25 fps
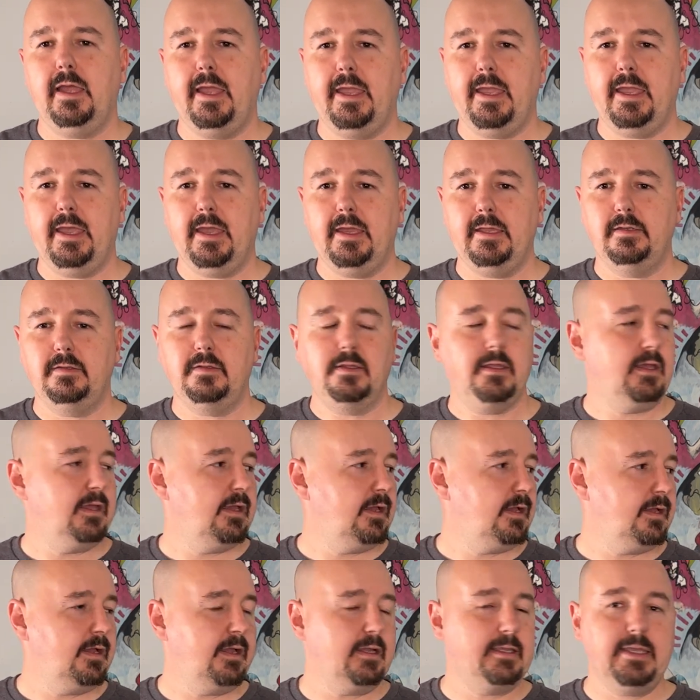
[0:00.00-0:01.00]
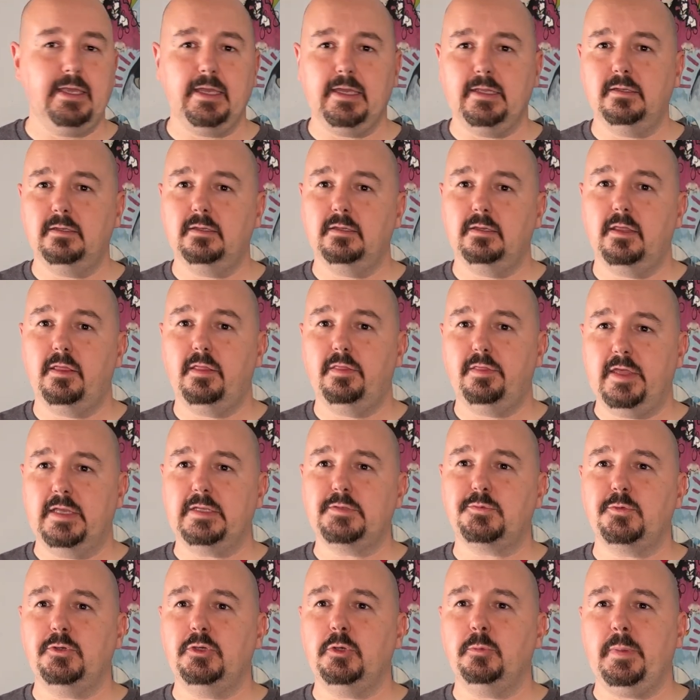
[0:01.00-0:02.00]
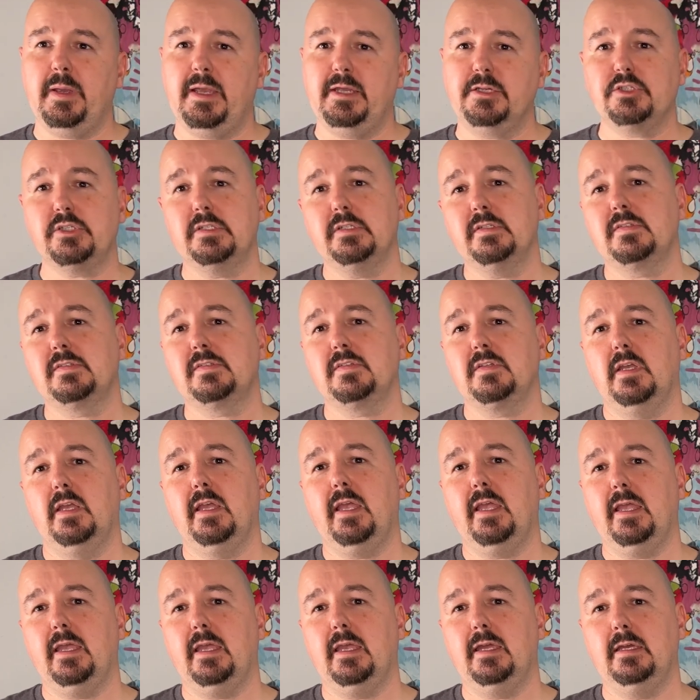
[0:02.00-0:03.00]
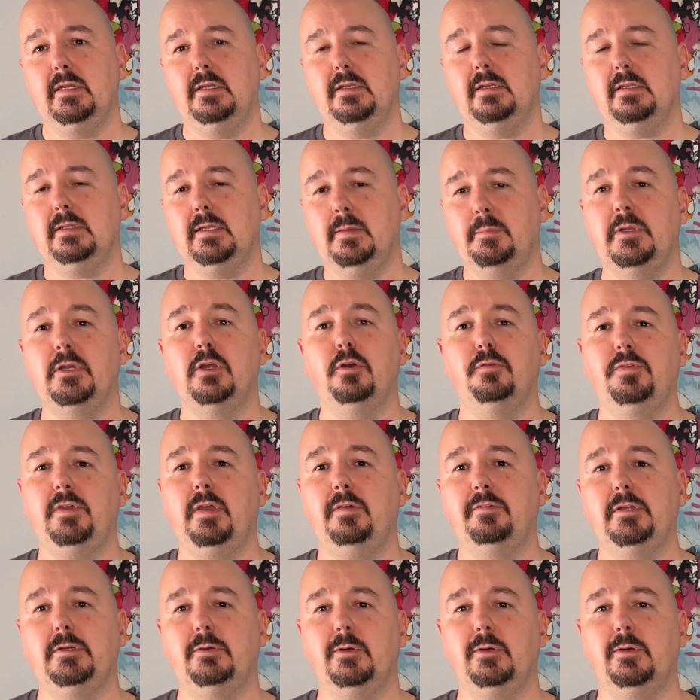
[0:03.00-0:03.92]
And again, thanks for your patience. And let me know if you have any